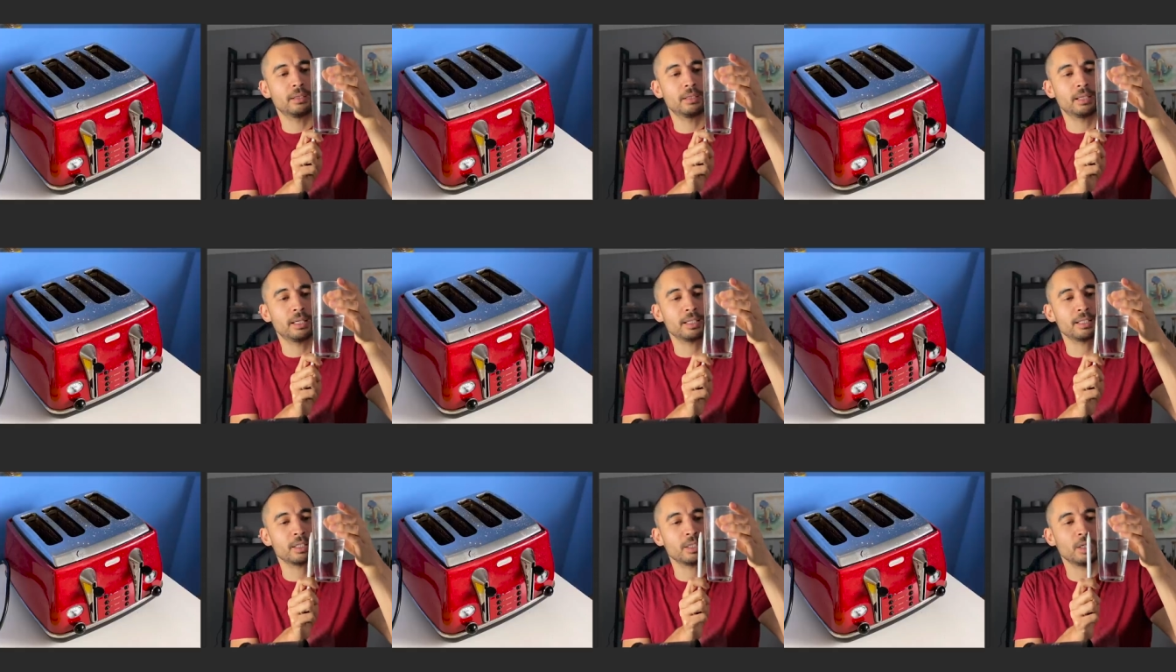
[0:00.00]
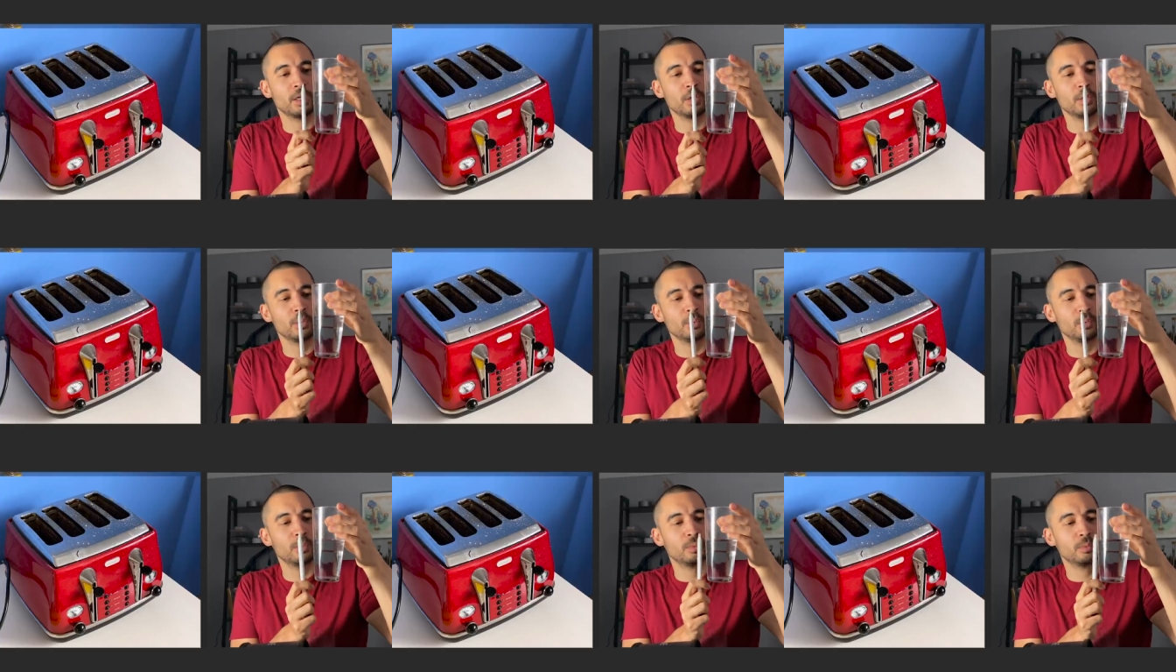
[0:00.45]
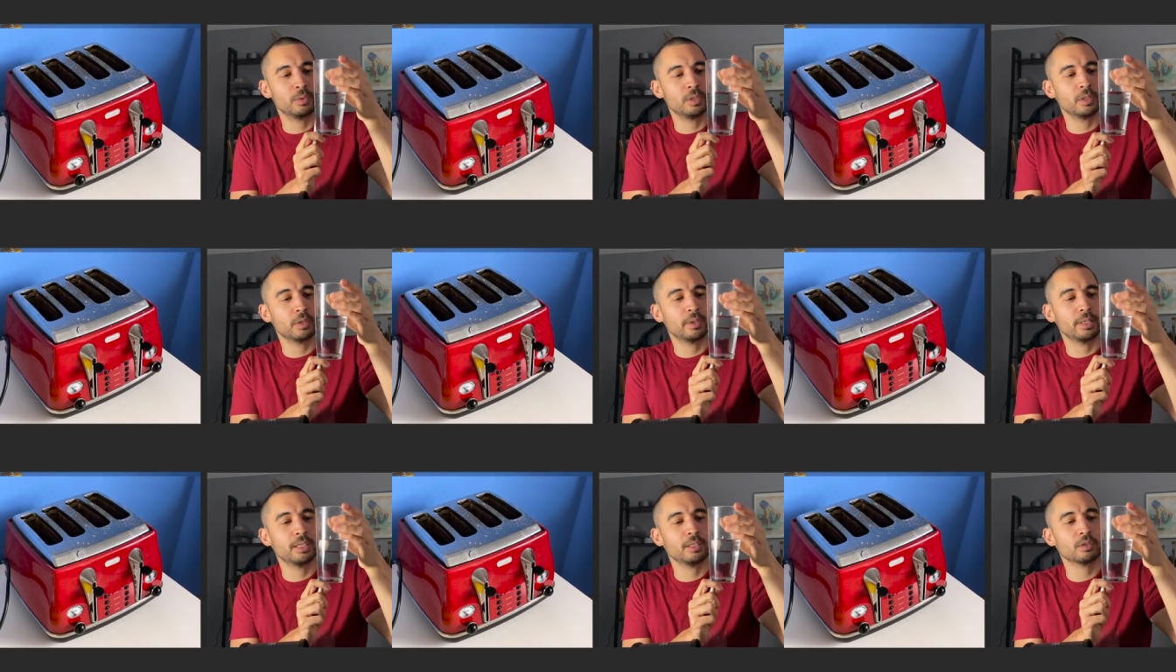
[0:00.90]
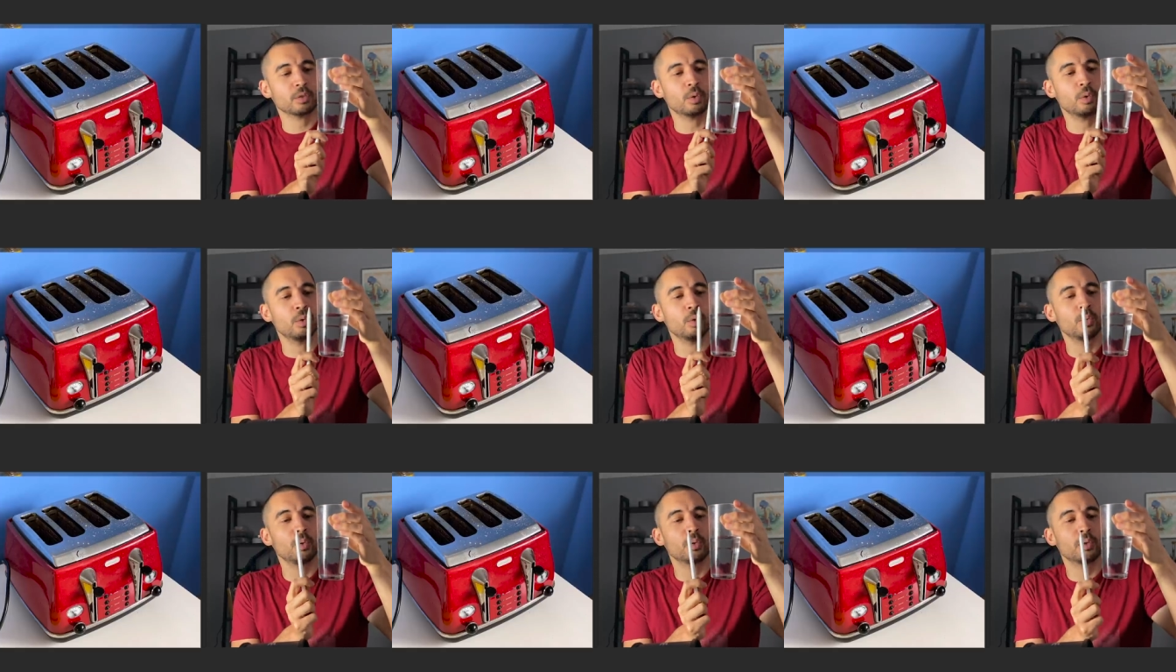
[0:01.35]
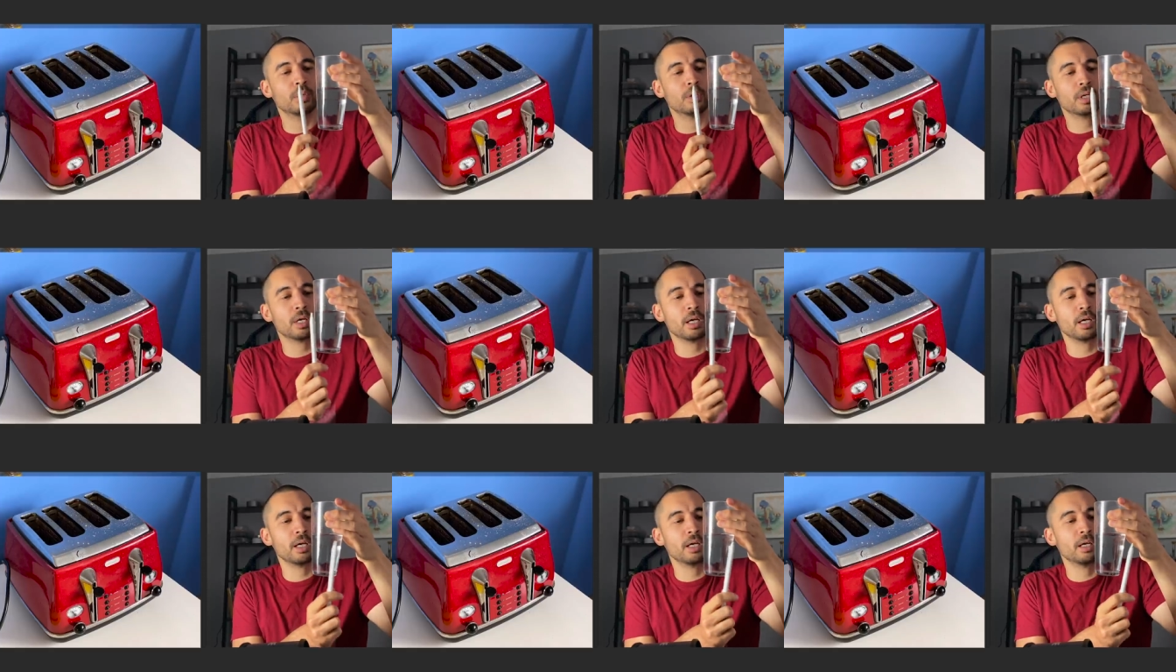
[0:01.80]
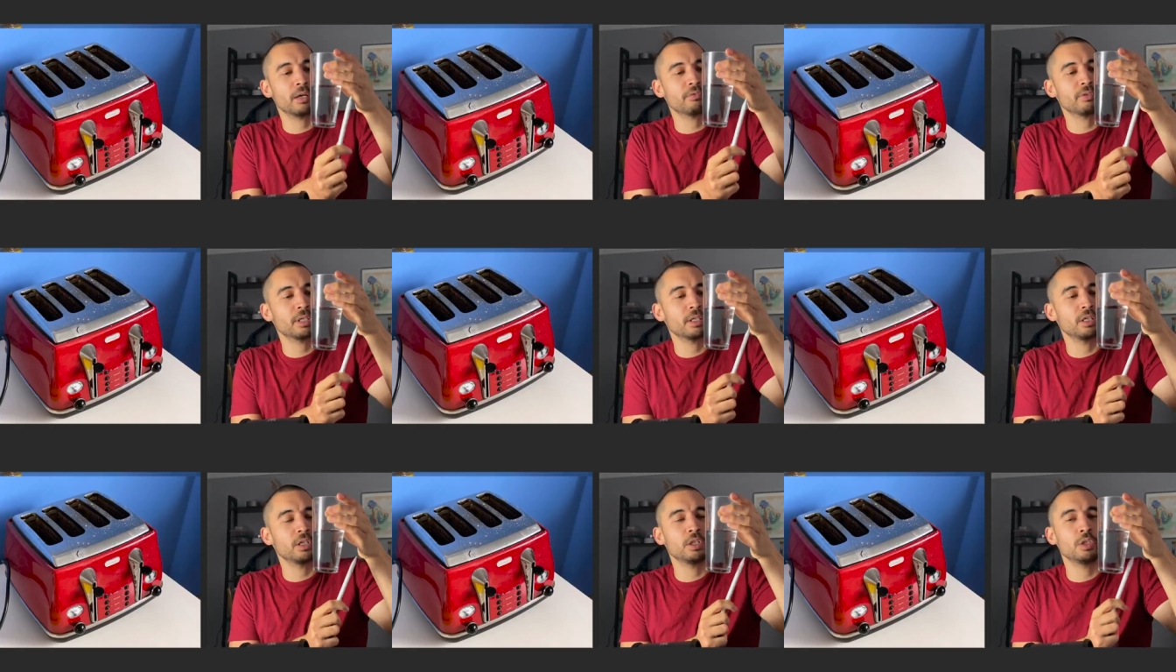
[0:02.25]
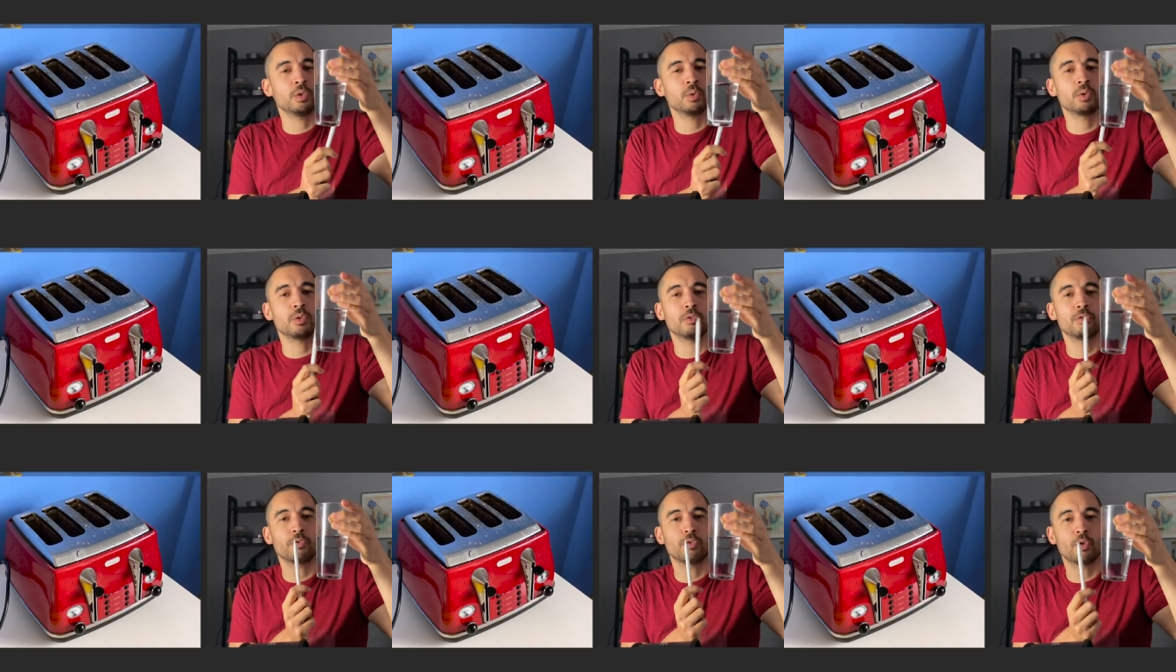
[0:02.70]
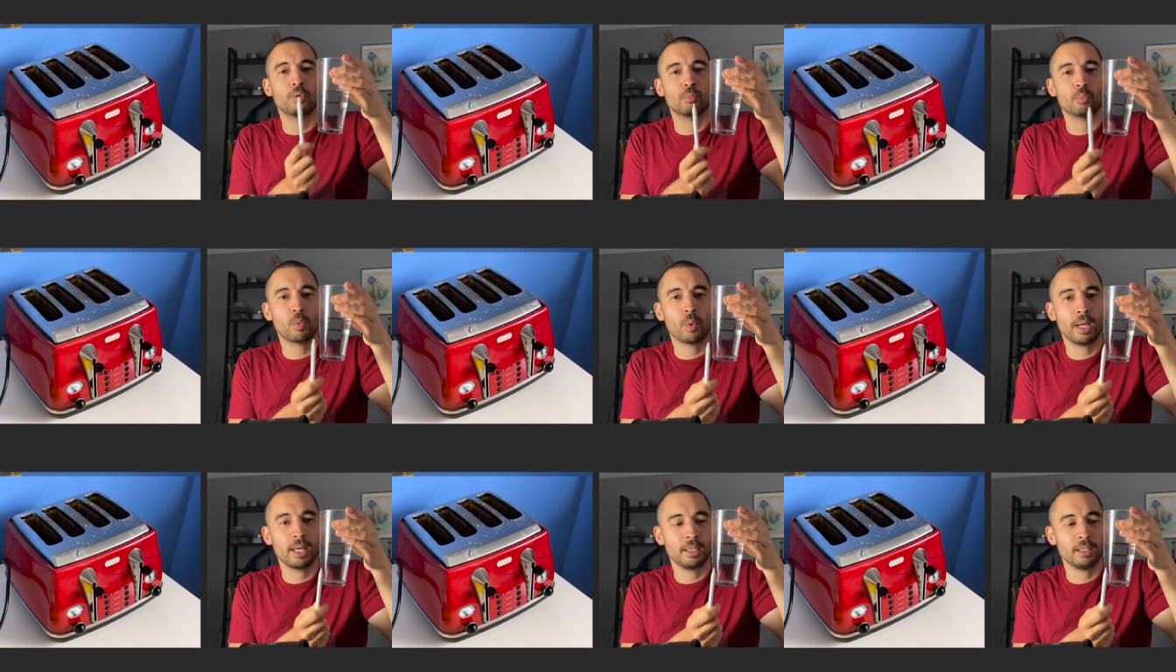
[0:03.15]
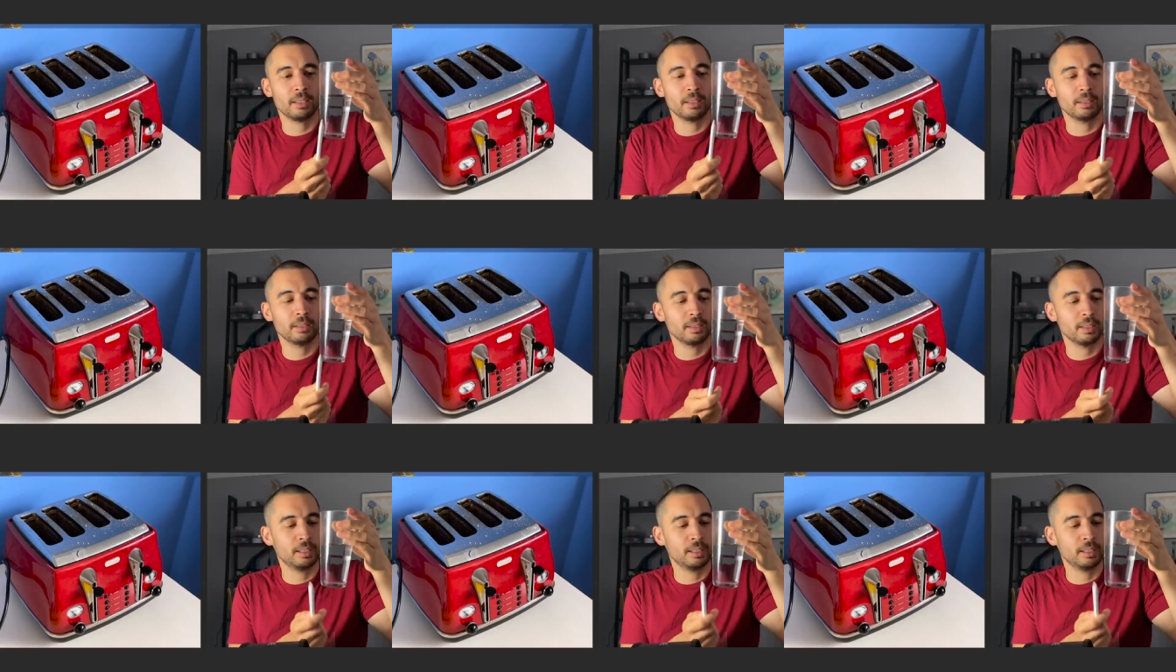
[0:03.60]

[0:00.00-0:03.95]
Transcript: there's no, you know, it's all curved in a uniform way.